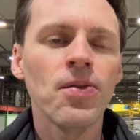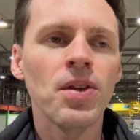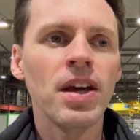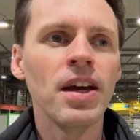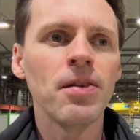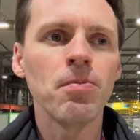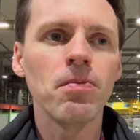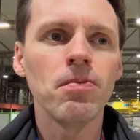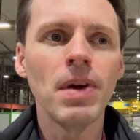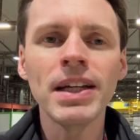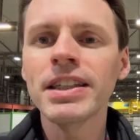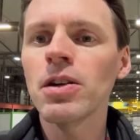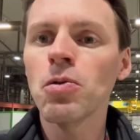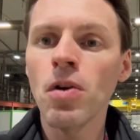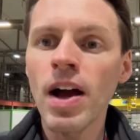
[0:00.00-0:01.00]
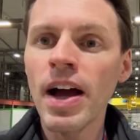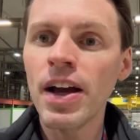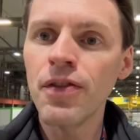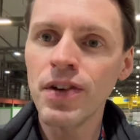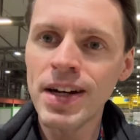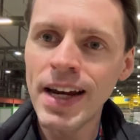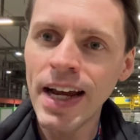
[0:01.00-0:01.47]
it makes it drive
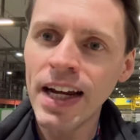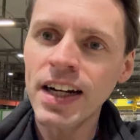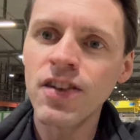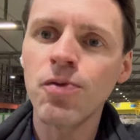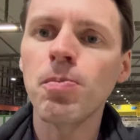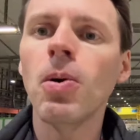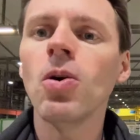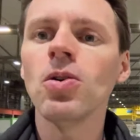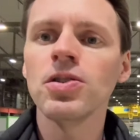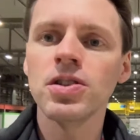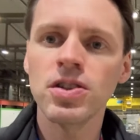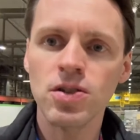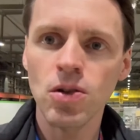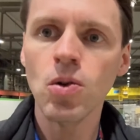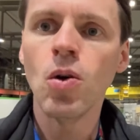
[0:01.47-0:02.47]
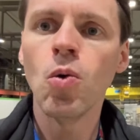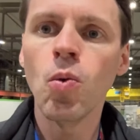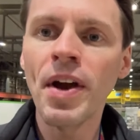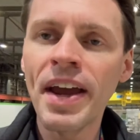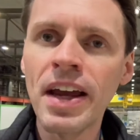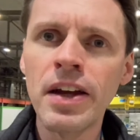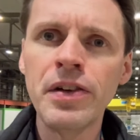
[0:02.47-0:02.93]
a negative pulse, a
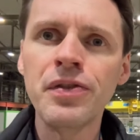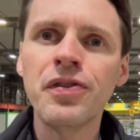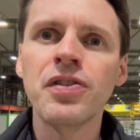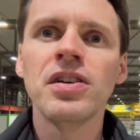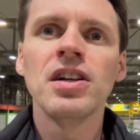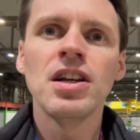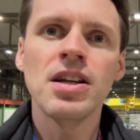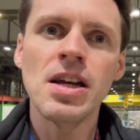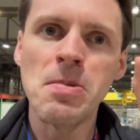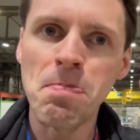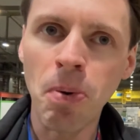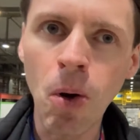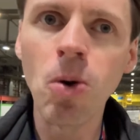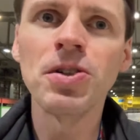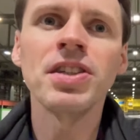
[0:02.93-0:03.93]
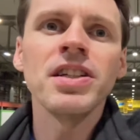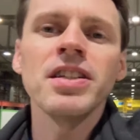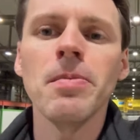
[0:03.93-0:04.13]
wave. It pulses a